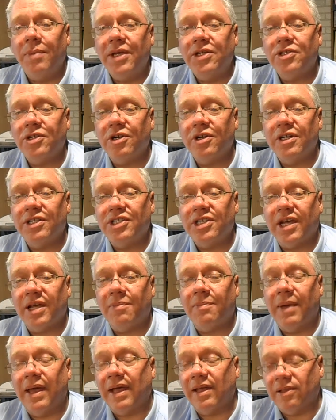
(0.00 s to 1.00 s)
Be sure to
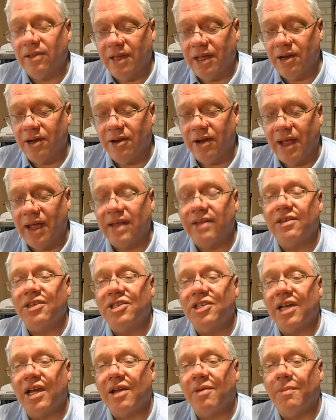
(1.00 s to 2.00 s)
check back later and
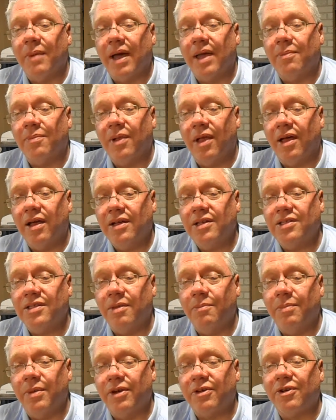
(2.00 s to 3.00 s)
to check my
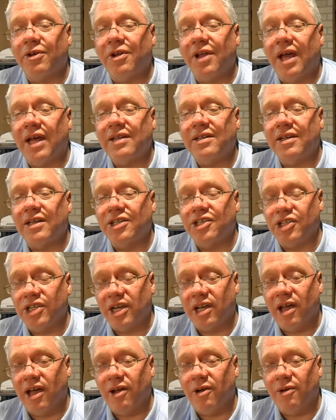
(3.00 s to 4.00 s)
blogs, The Beeronaut on
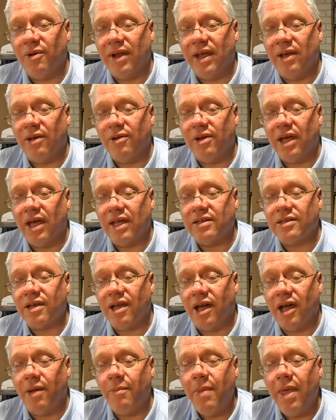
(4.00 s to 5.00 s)

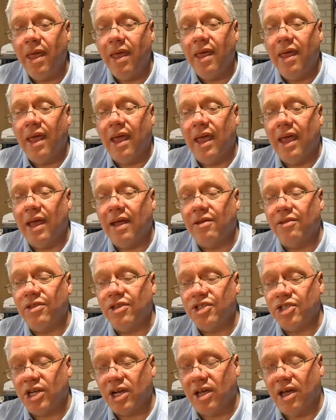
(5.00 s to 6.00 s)
ChicagoNow.com and
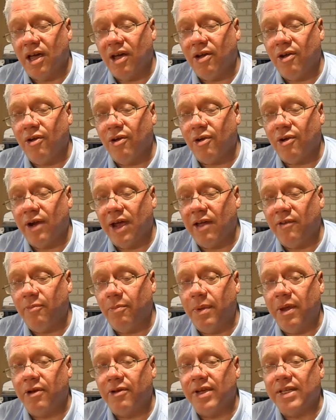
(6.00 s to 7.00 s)
the Chicago
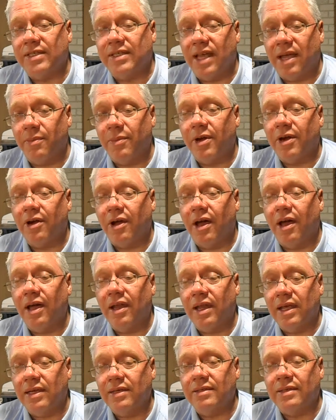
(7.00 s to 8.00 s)
Craft Beer Examiner
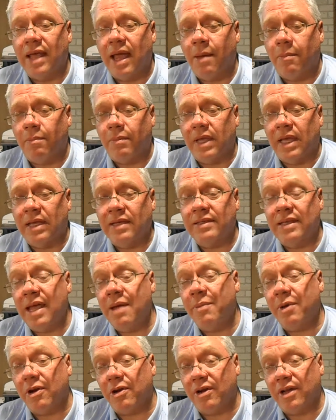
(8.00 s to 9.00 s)
on
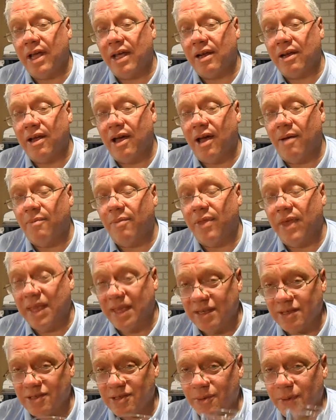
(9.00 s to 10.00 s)
Examiner.com.
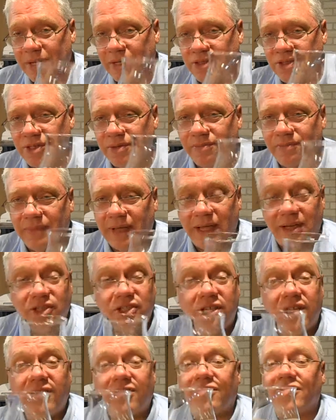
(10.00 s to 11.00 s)
Thank you so much,
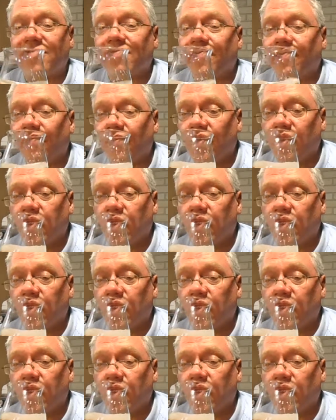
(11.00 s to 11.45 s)
and cheers.